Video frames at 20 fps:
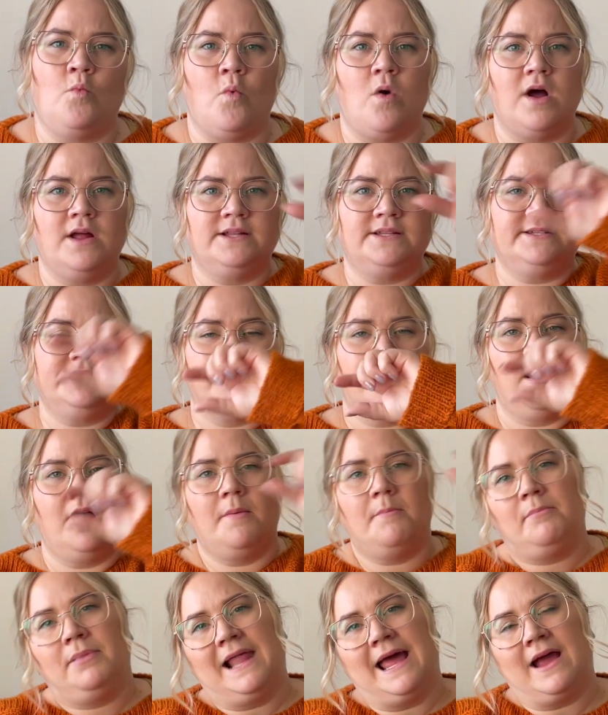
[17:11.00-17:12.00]
want
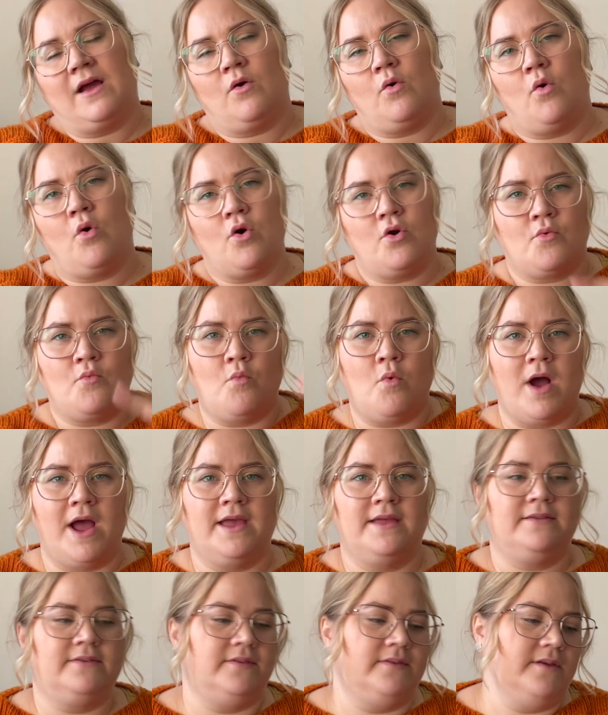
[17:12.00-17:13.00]
black or
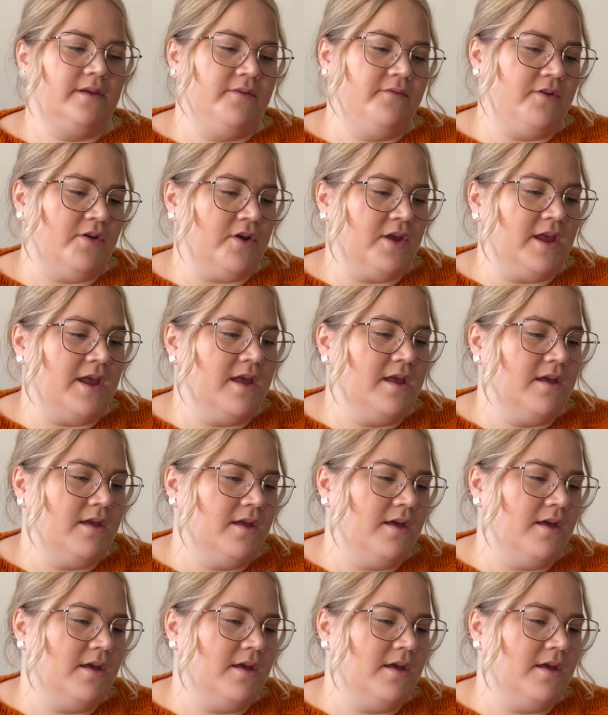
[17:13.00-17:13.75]
white, very